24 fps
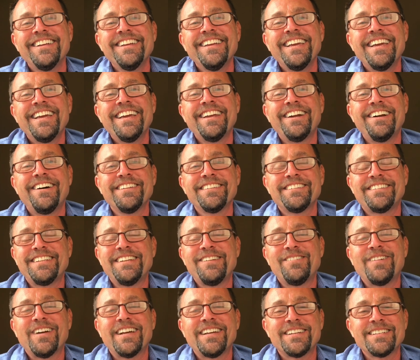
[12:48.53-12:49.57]
And I'll see
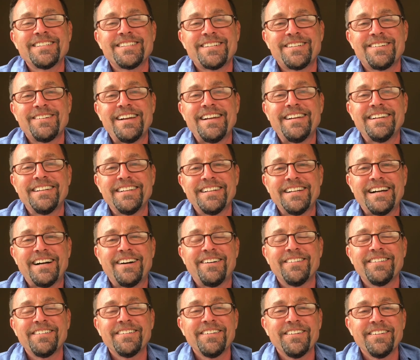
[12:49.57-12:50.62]
if I can straighten it
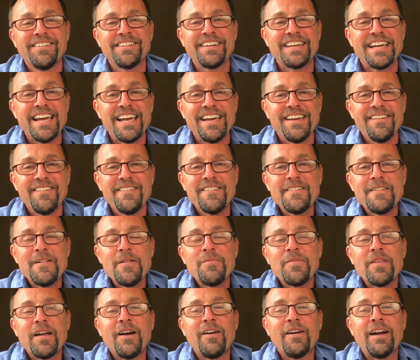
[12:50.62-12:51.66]
out. Okay?
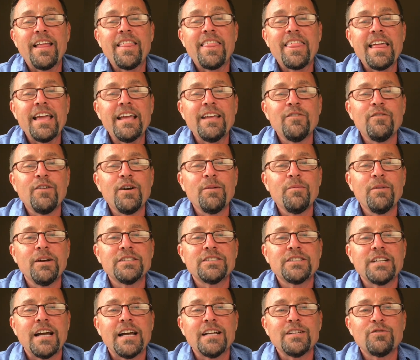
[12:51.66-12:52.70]
All right. Thank you very
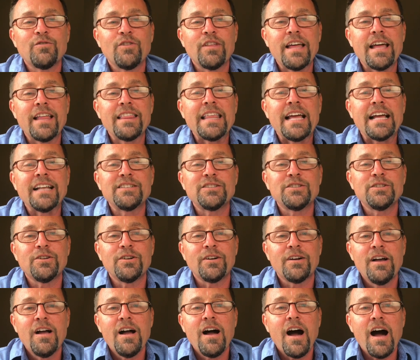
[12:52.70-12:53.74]
much, guys, for that. That's
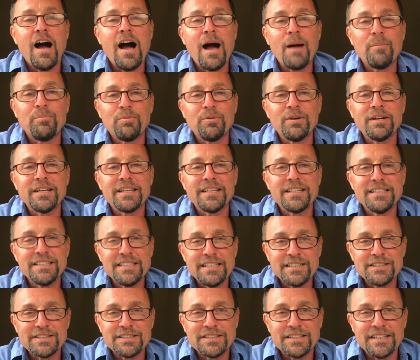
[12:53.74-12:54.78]
your operant
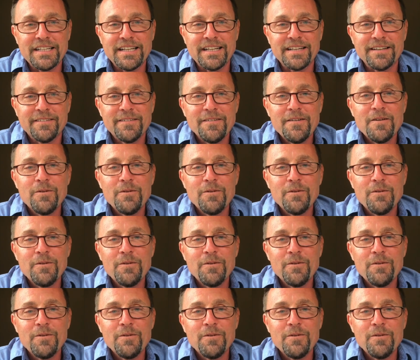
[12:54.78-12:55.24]
conditioning.